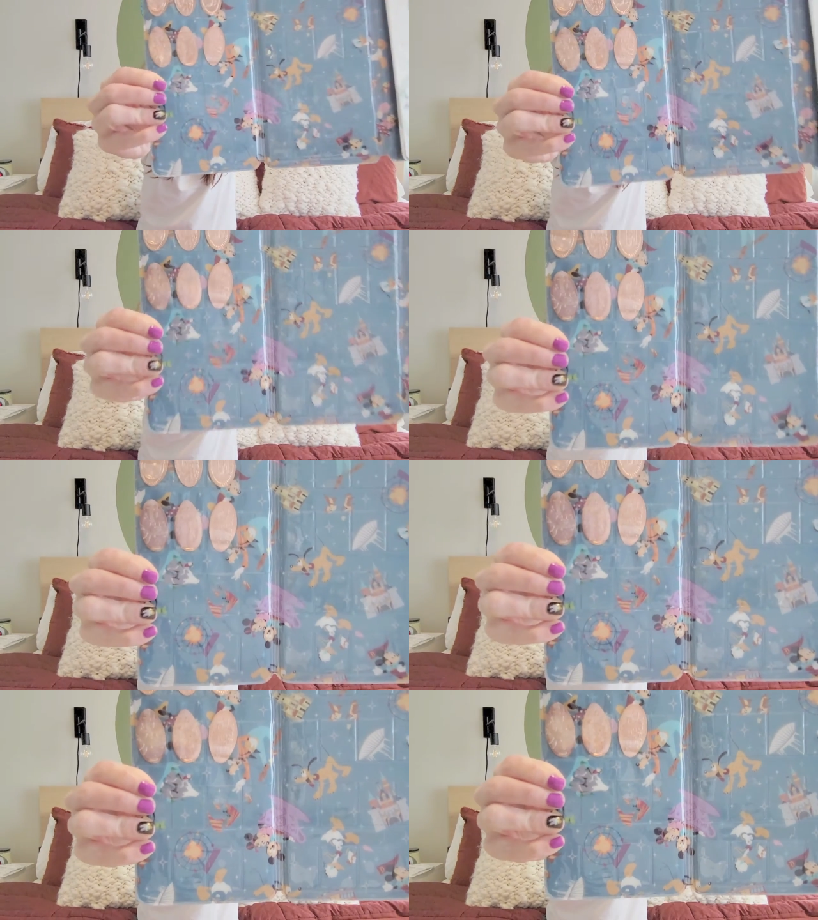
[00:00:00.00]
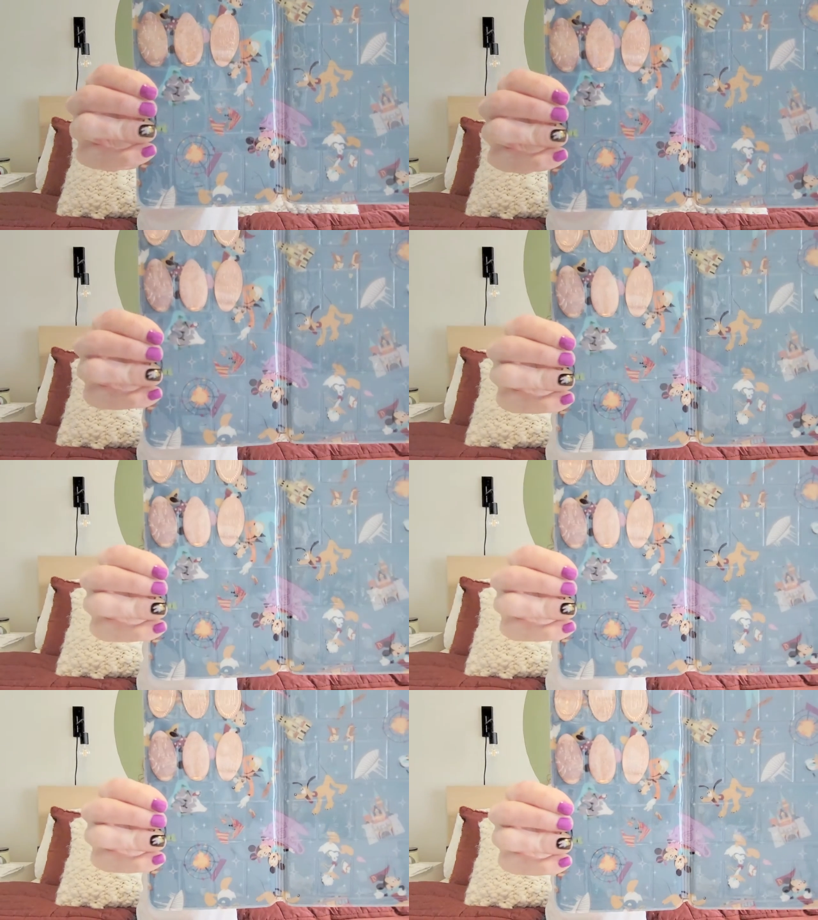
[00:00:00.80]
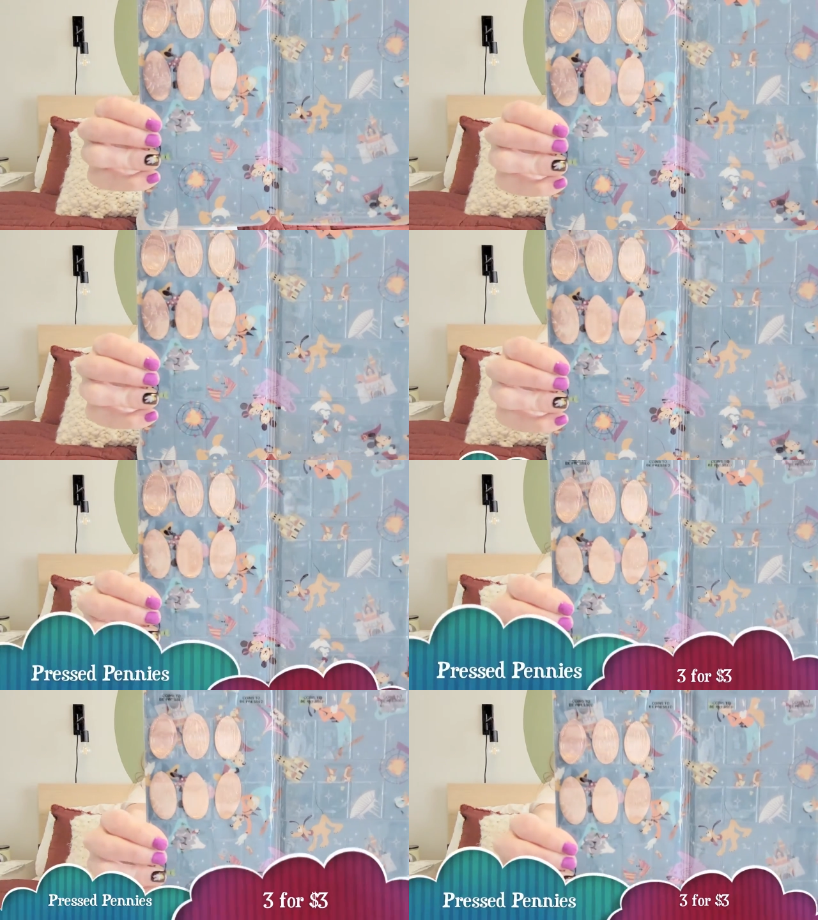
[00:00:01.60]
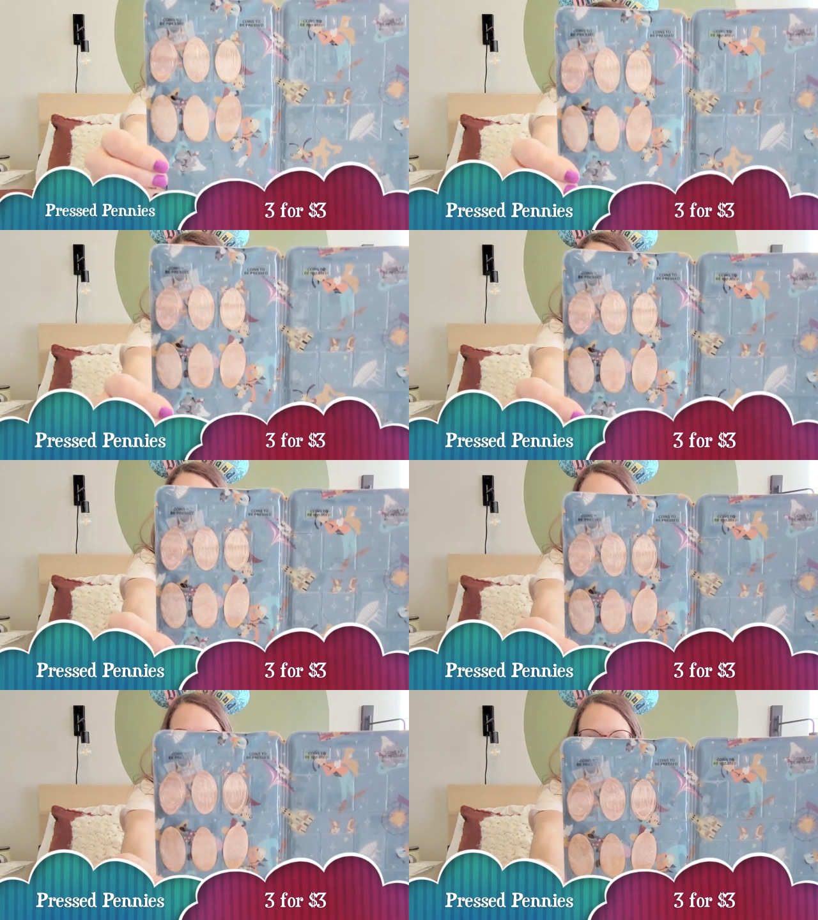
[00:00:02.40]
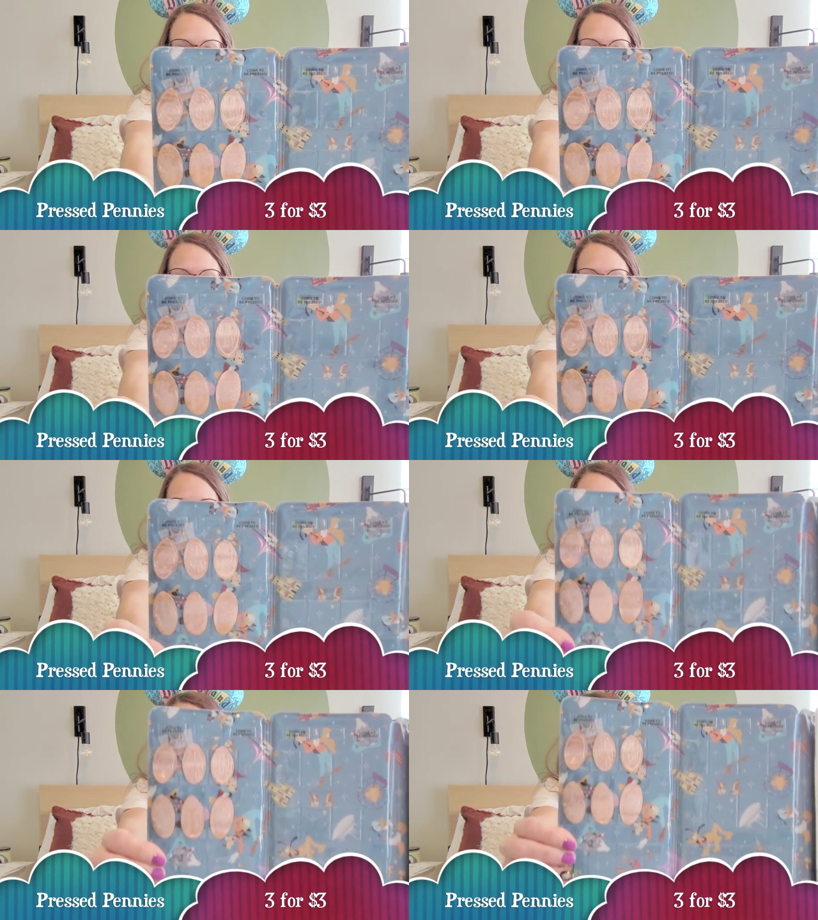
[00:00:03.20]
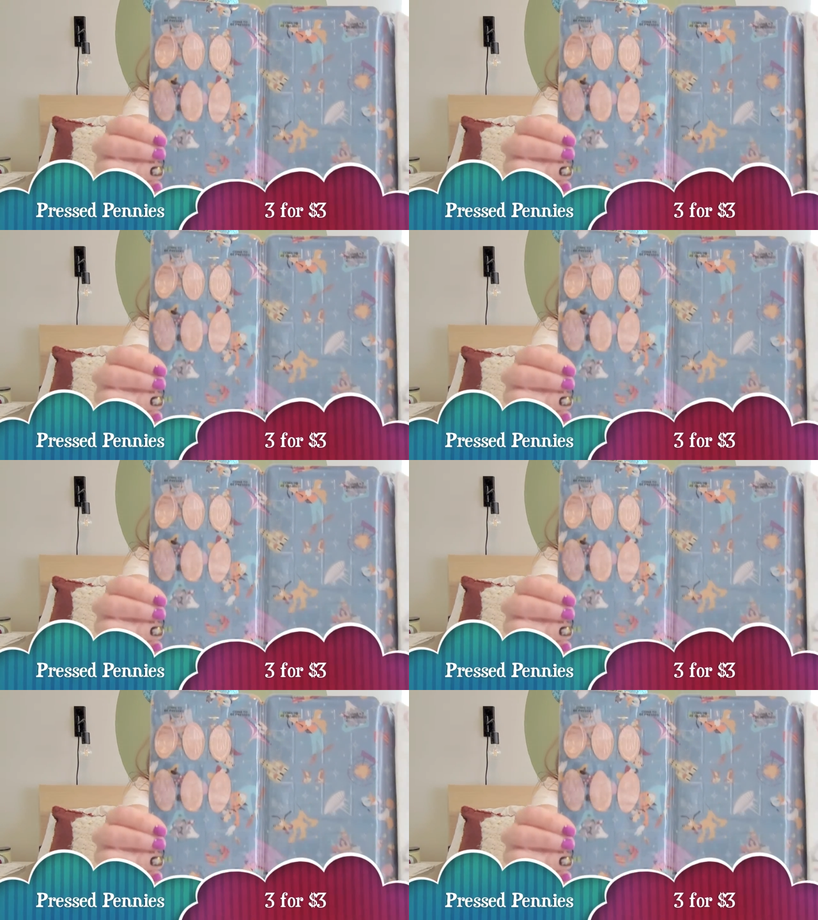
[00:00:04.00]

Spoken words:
Nobody's mouth can be seen.